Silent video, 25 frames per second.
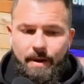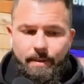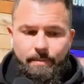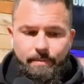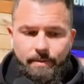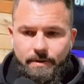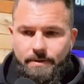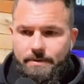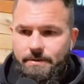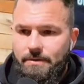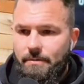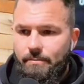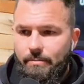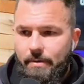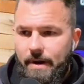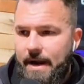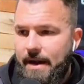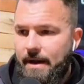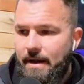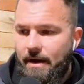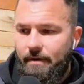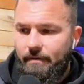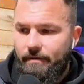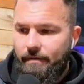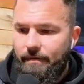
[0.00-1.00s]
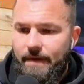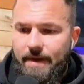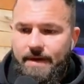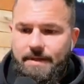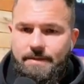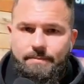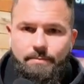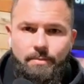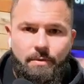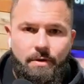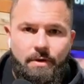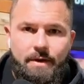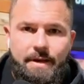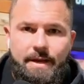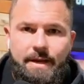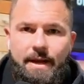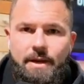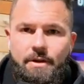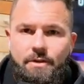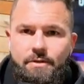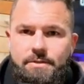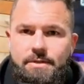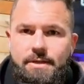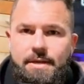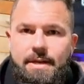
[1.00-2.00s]
my personal brand on Facebook, and I
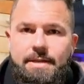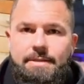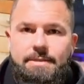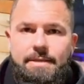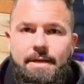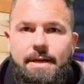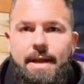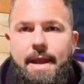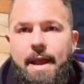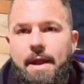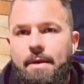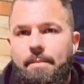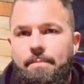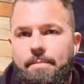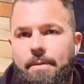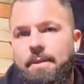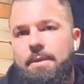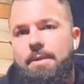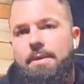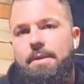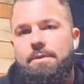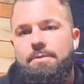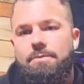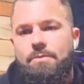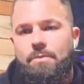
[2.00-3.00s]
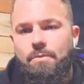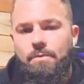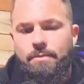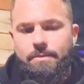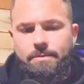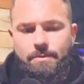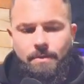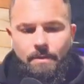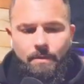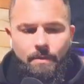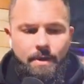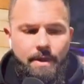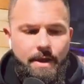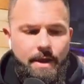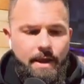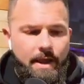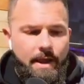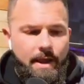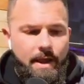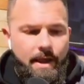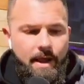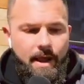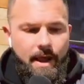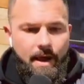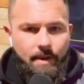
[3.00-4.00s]
used it as an accountability tool. So
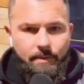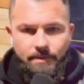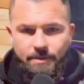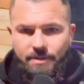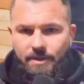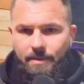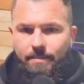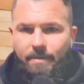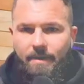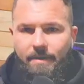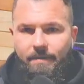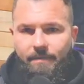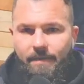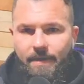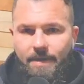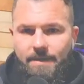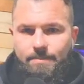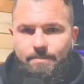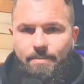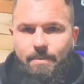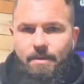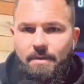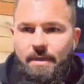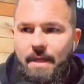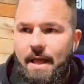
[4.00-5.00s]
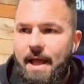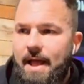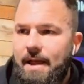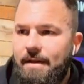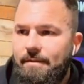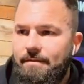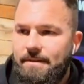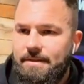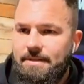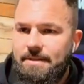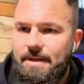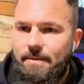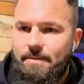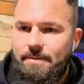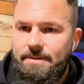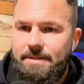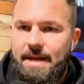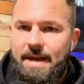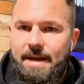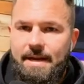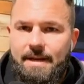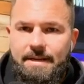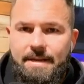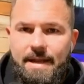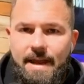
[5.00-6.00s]
uh, I would jump on Facebook Live as I was
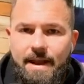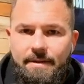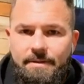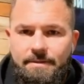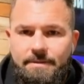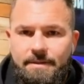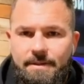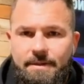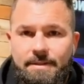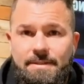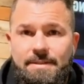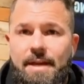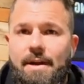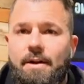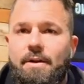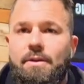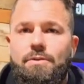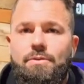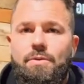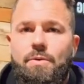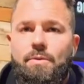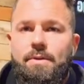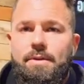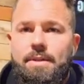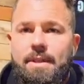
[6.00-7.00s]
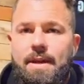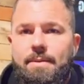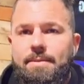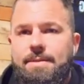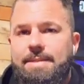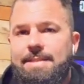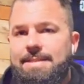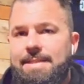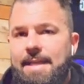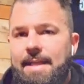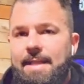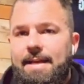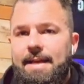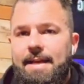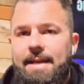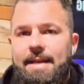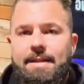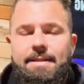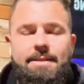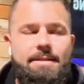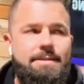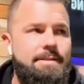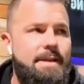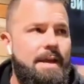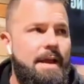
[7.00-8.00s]
headed down to the territory that I was selling in
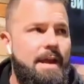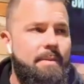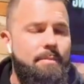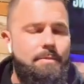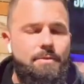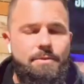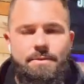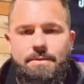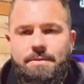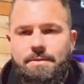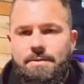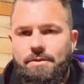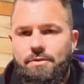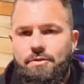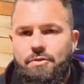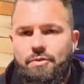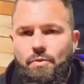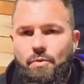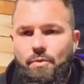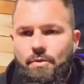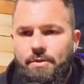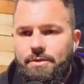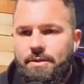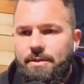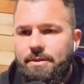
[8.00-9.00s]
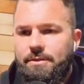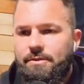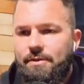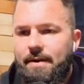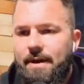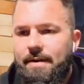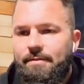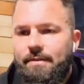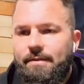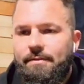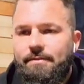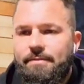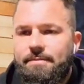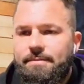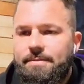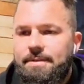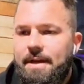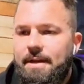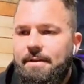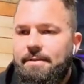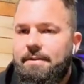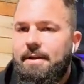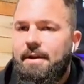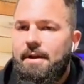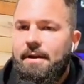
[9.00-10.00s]
at the time, which is in Georgia, traveling from
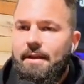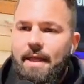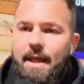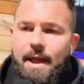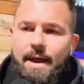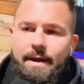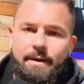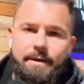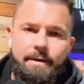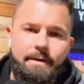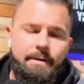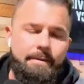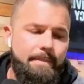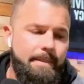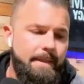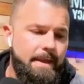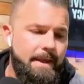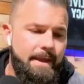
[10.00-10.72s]
South Carolina.